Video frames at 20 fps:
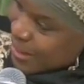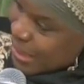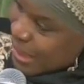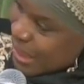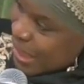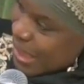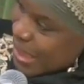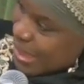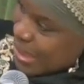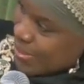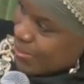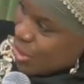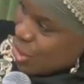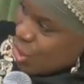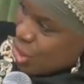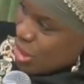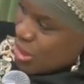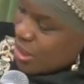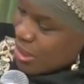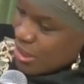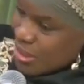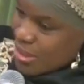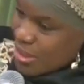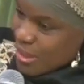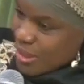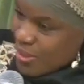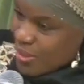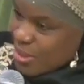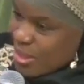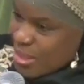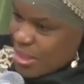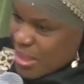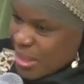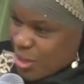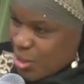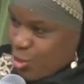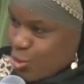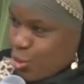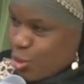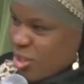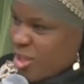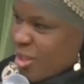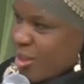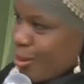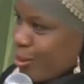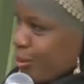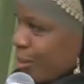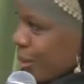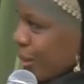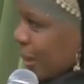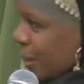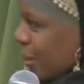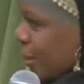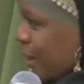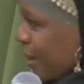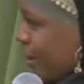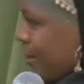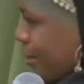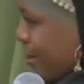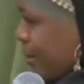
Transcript: And when she gets there, he's like, You're still not dead.